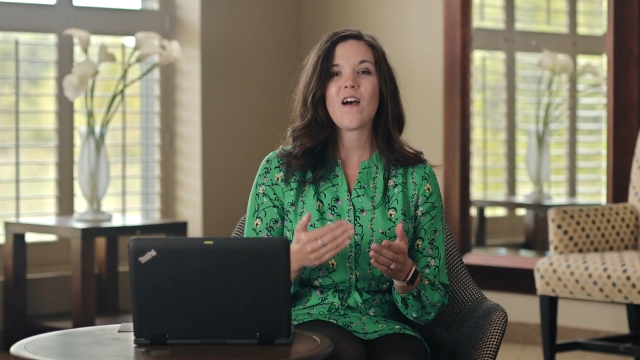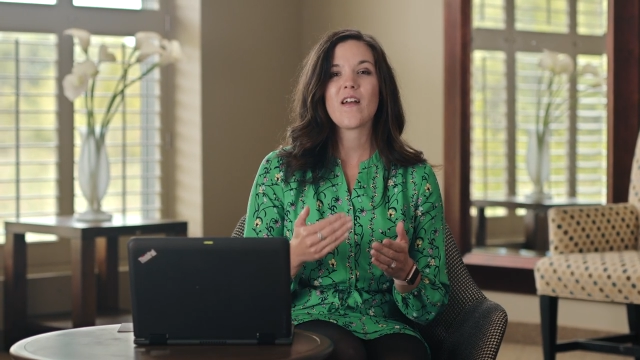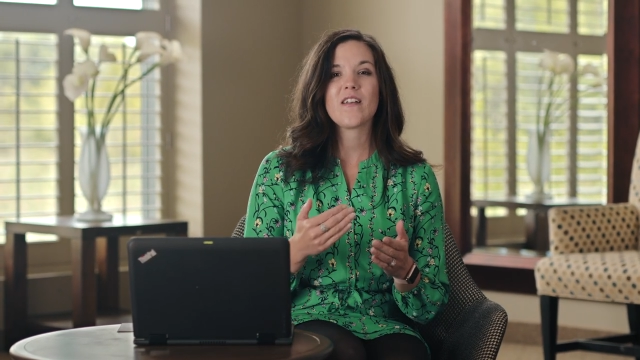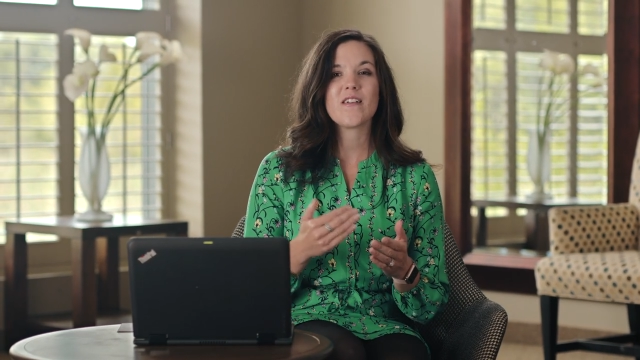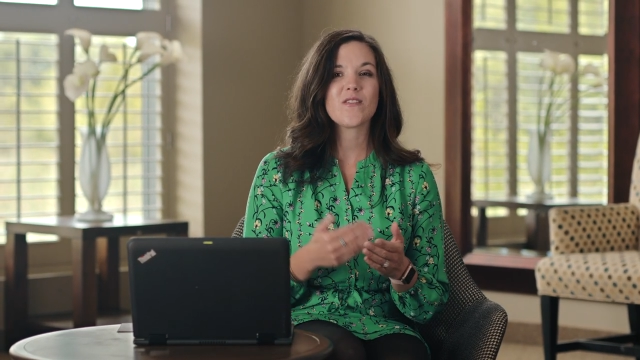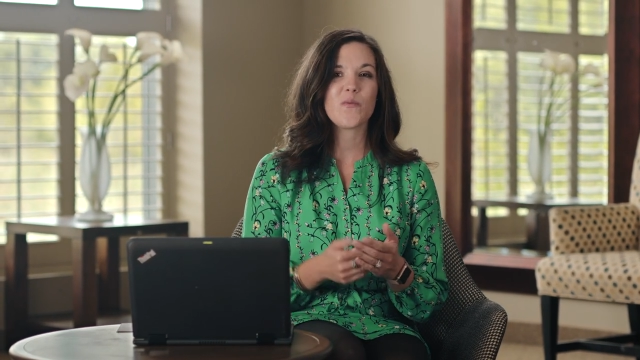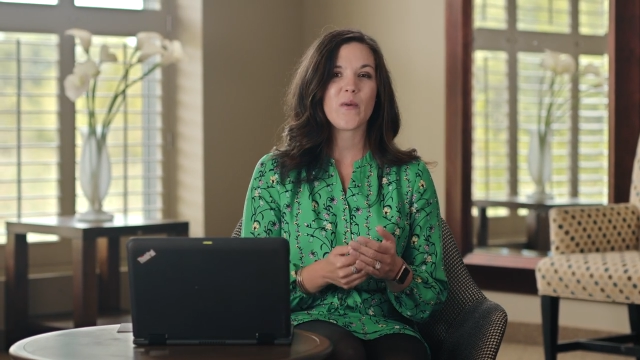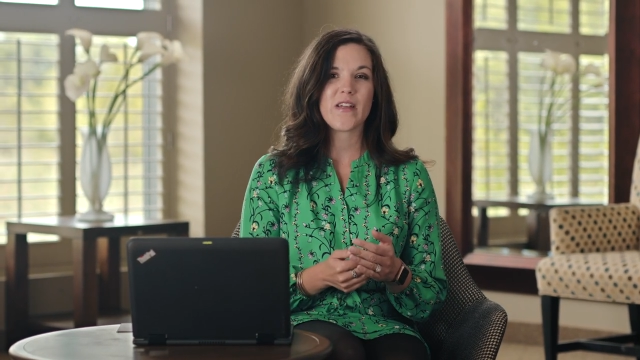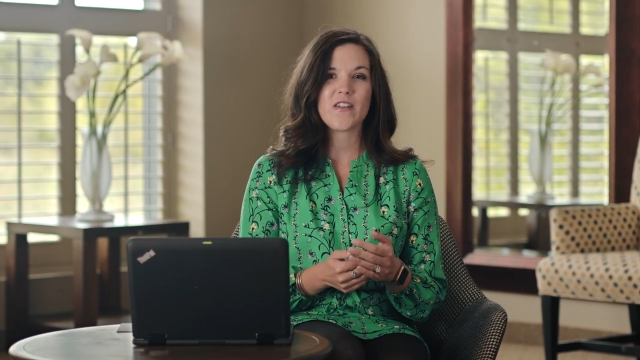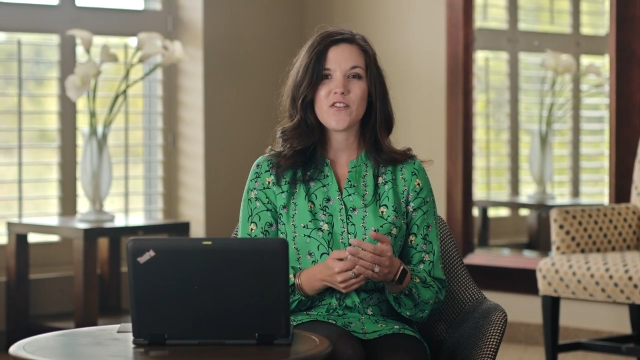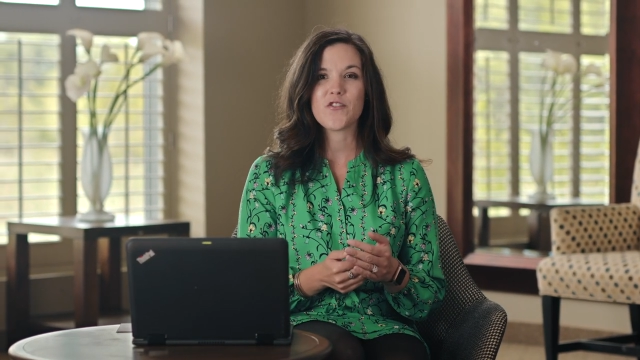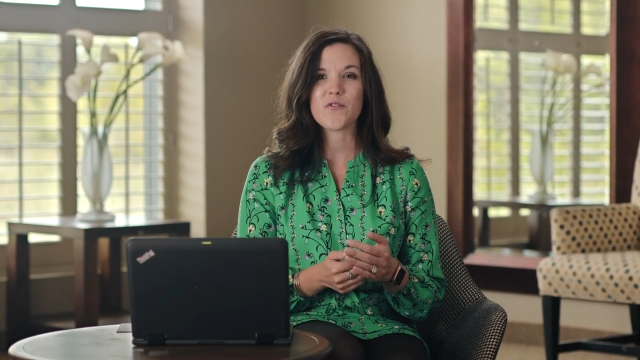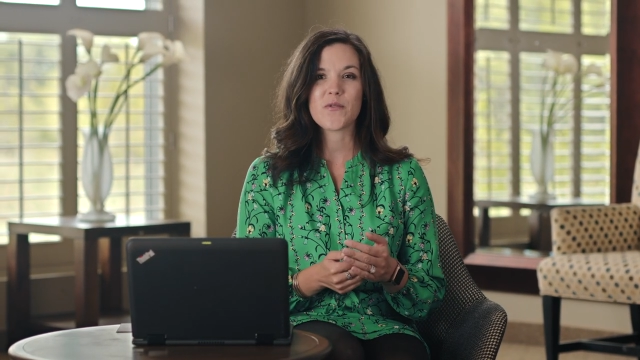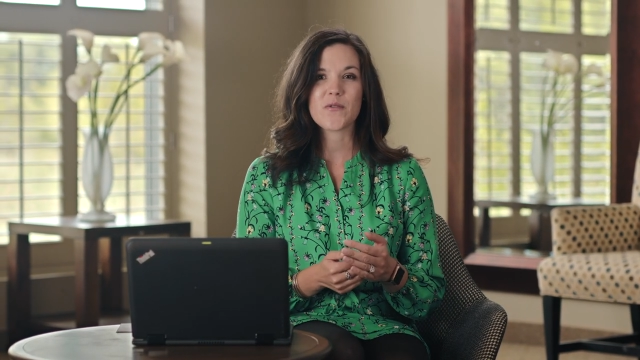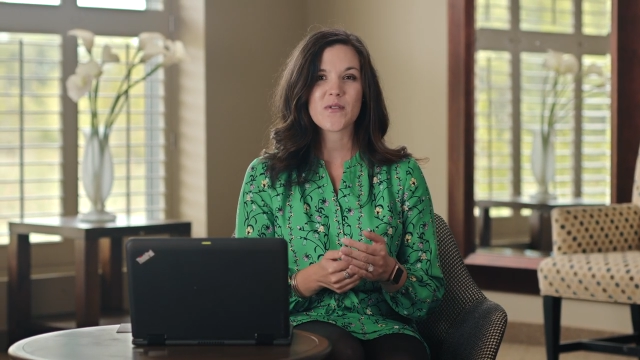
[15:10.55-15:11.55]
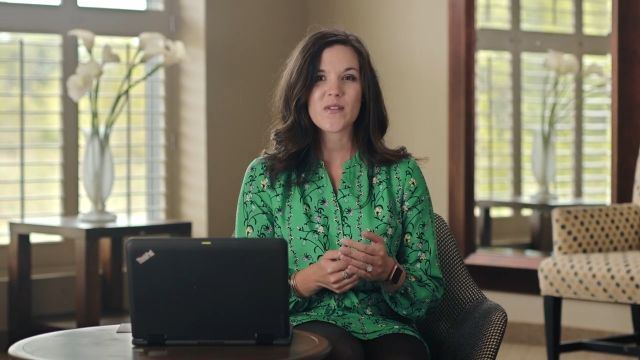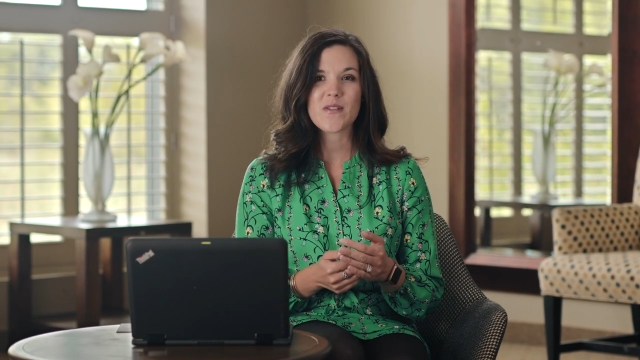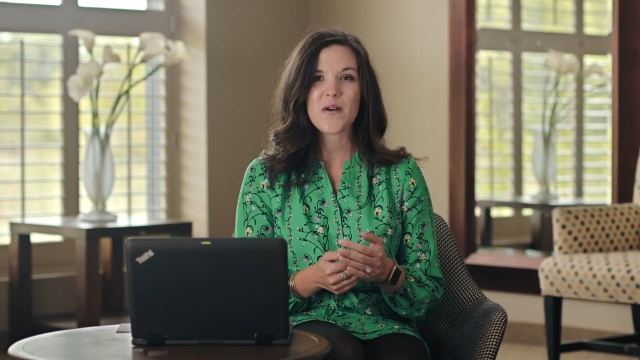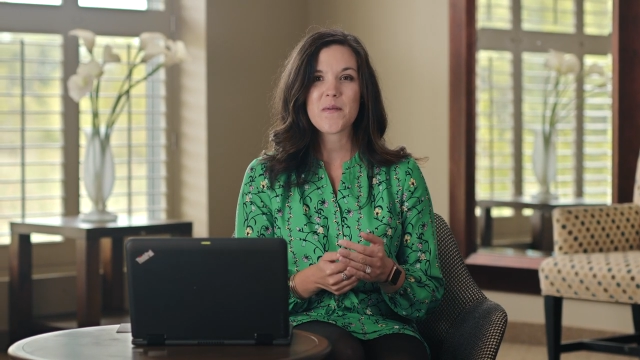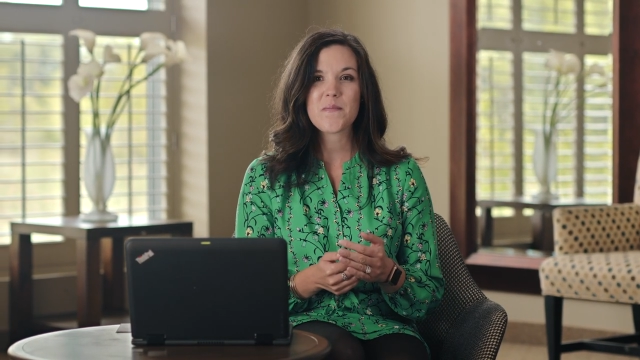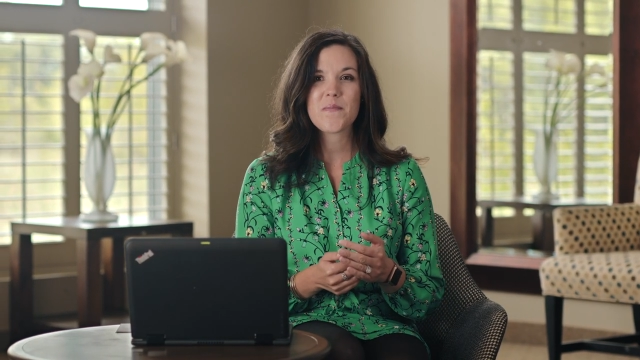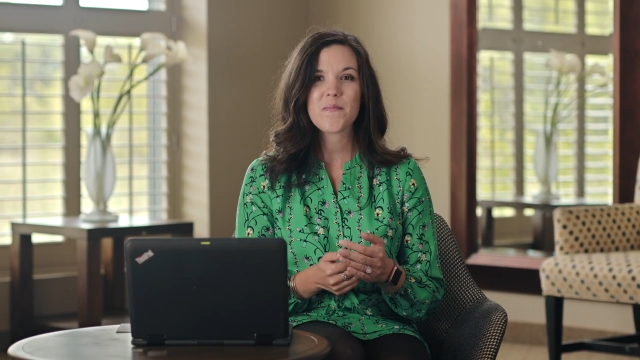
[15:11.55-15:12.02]
on his way to
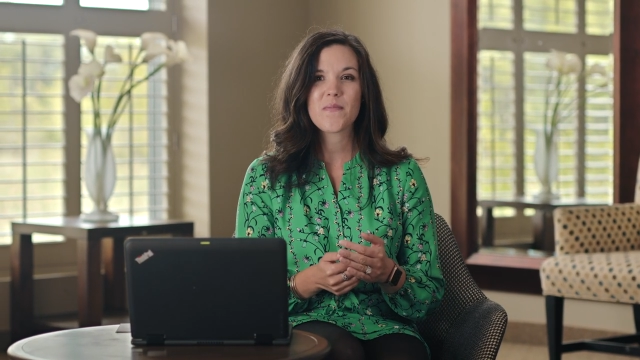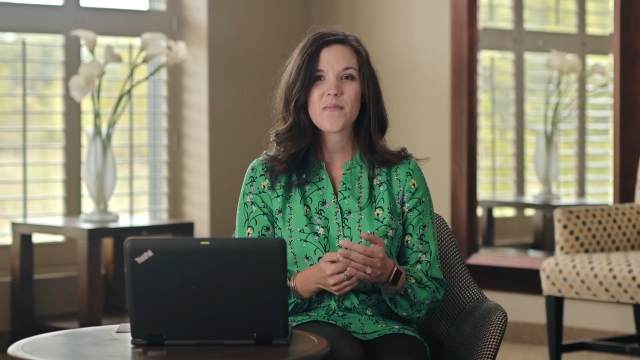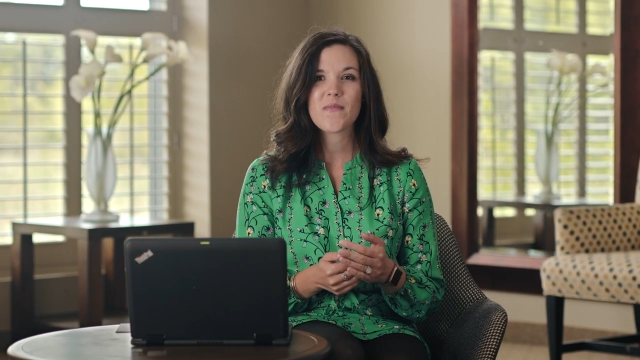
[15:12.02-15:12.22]
Jerusalem.